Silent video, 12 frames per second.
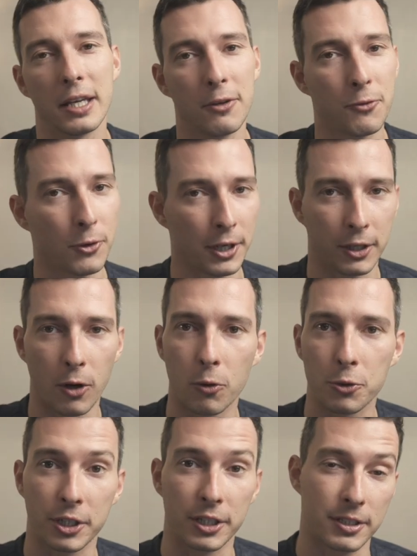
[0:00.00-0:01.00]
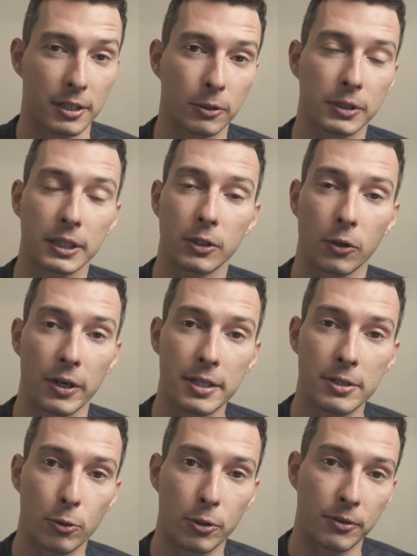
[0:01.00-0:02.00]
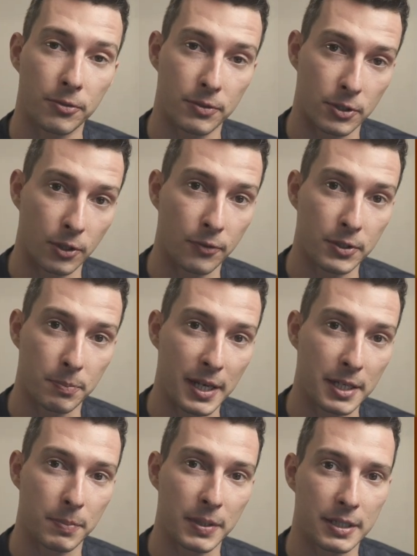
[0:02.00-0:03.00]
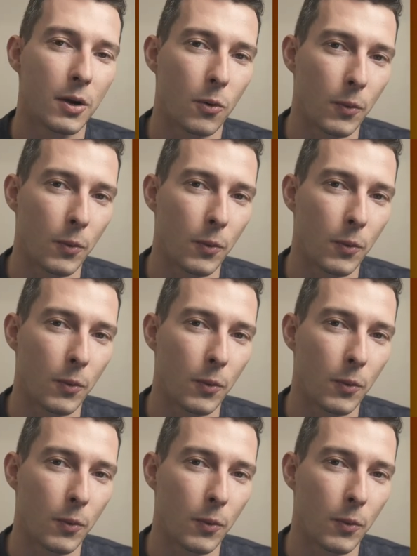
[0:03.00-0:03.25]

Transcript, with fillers: If you're a coach, consultant, or any sort of service-based business,